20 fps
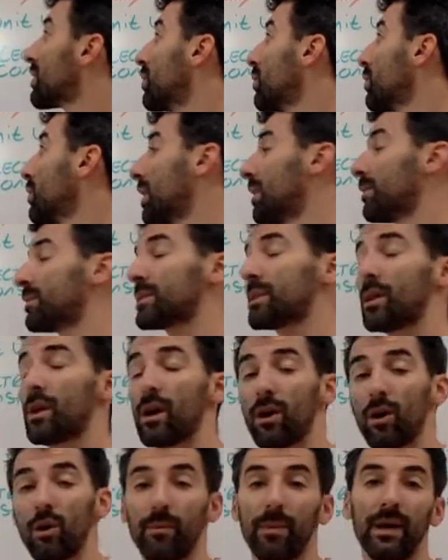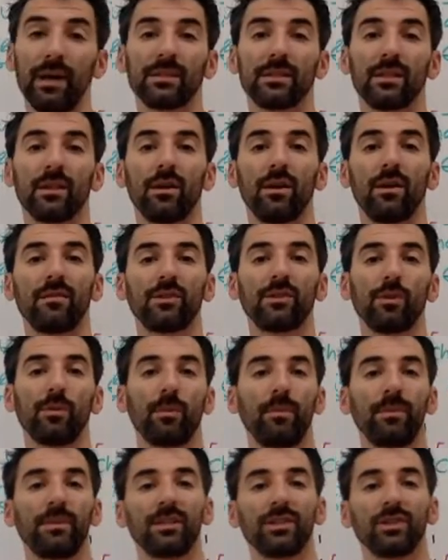Coulomb's law obeys the law of
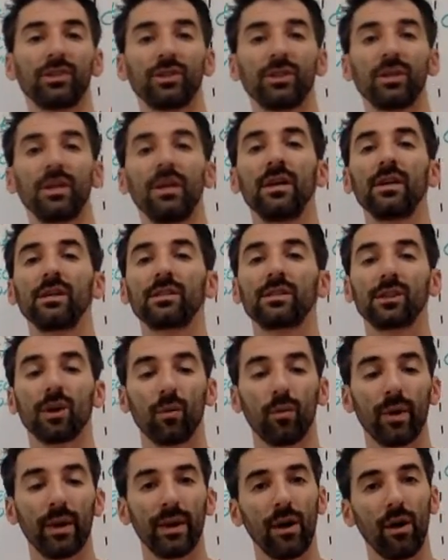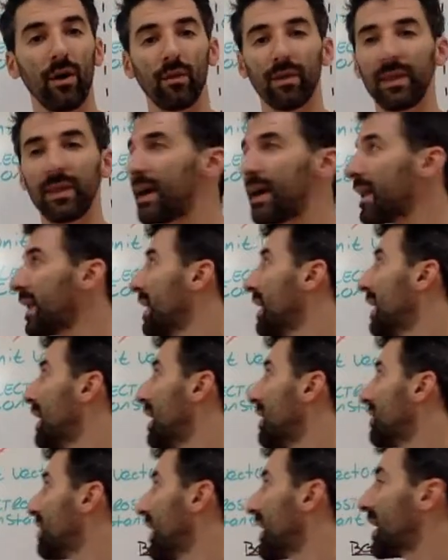superposition. So we know that
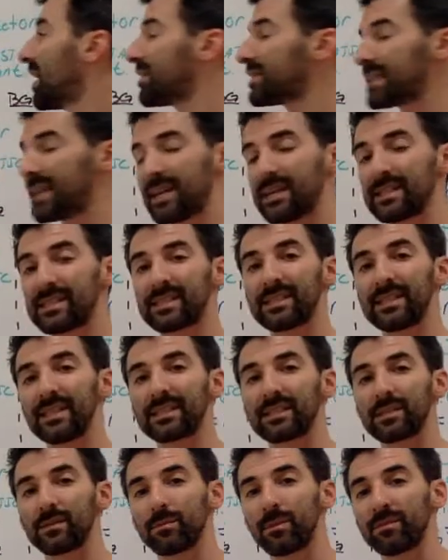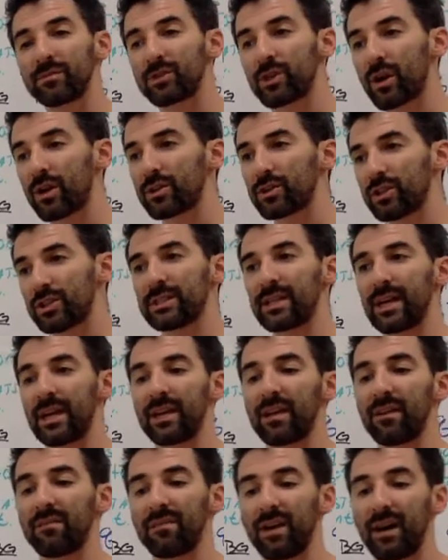if I have, say, a system of charges, I
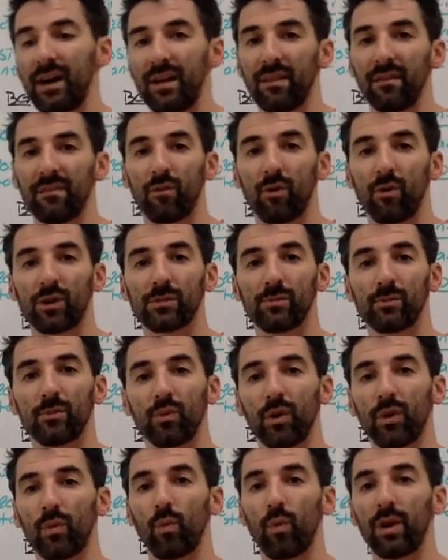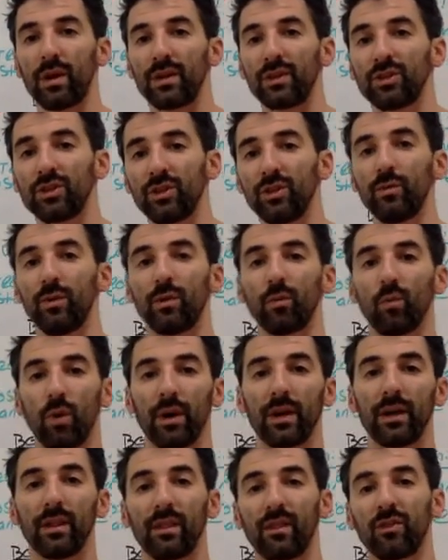can find the force between 1 and 2, and
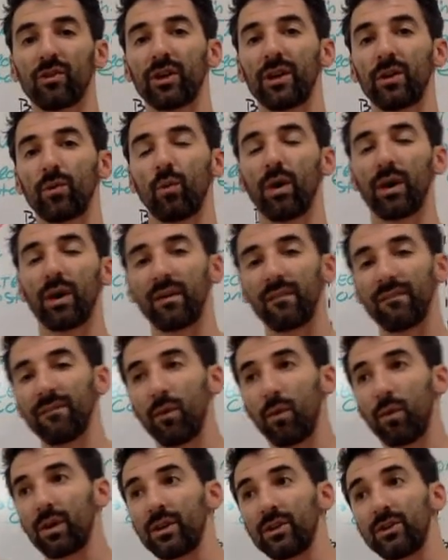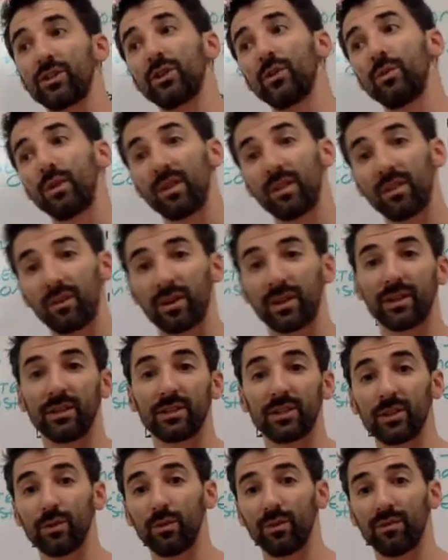1 and 3, and 1 and 4, and 2 and 3,
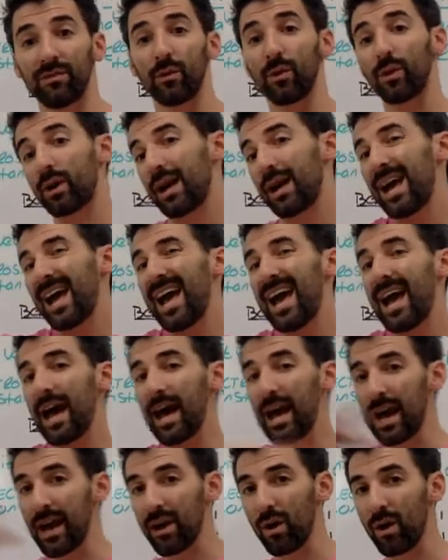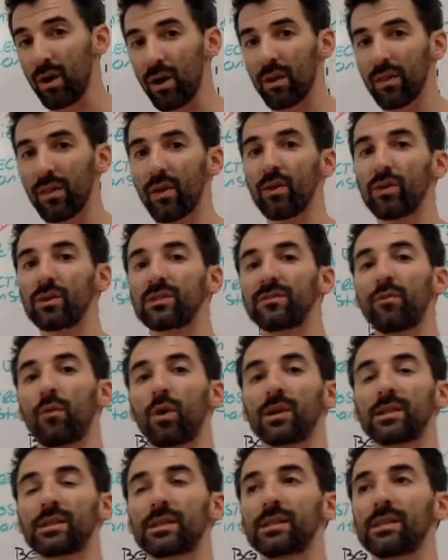and 2 and 4. Add all those
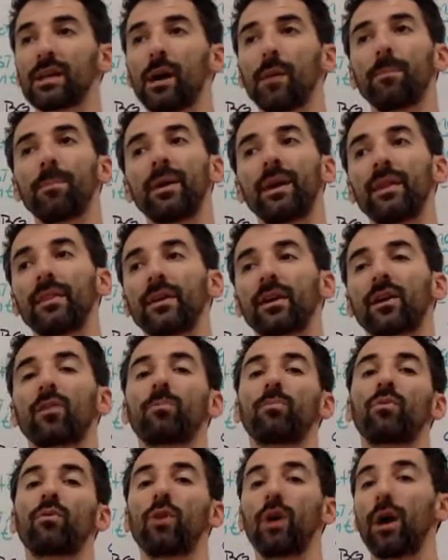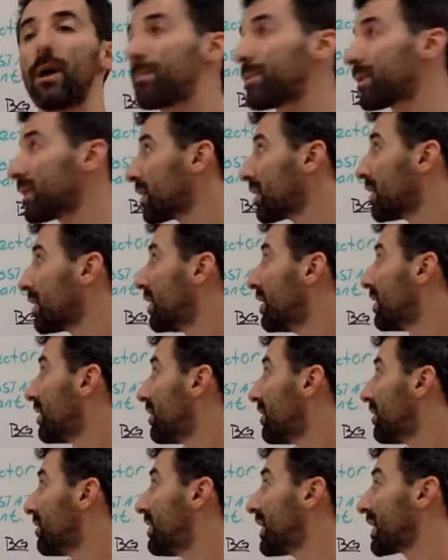forces up in the proper
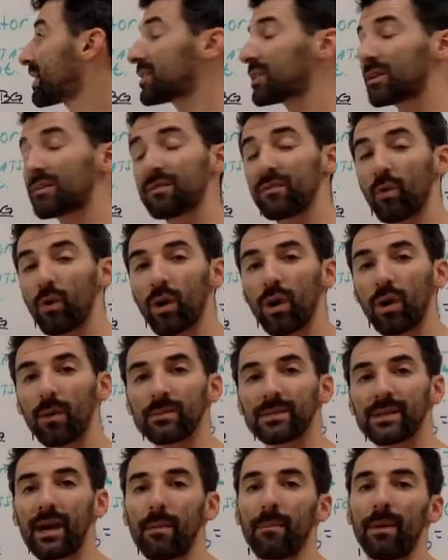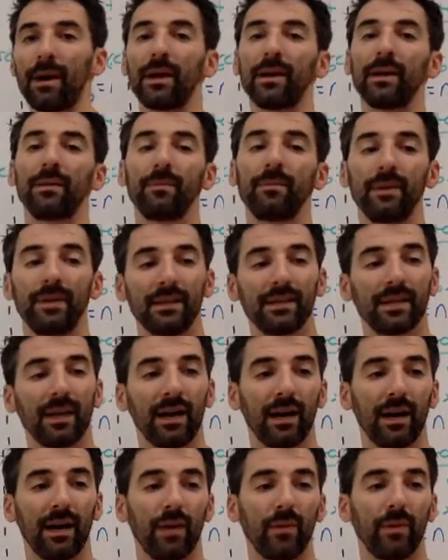vector forms. That might mean
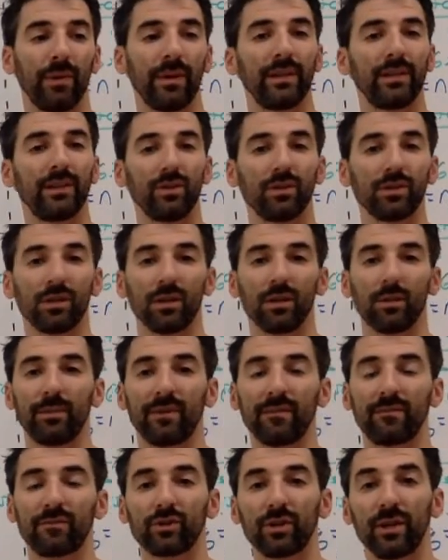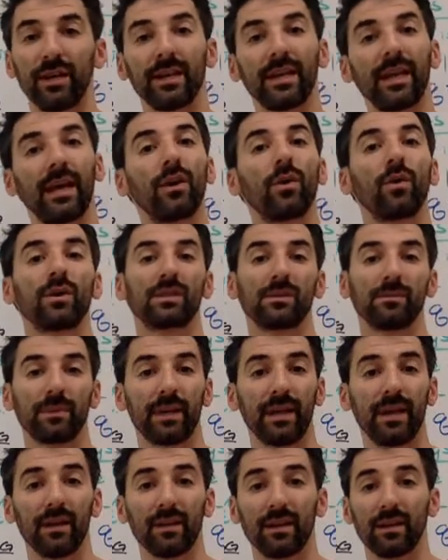we need to use a little bit of trig and or some
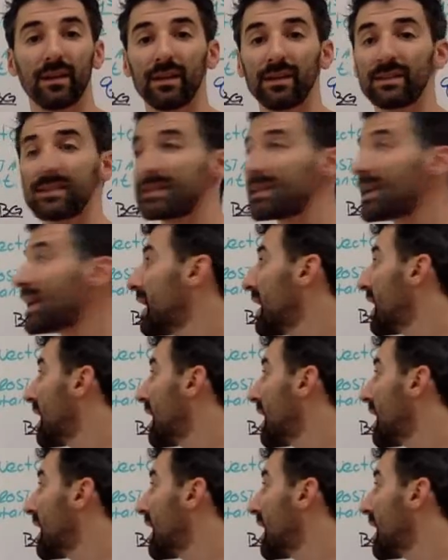calculus,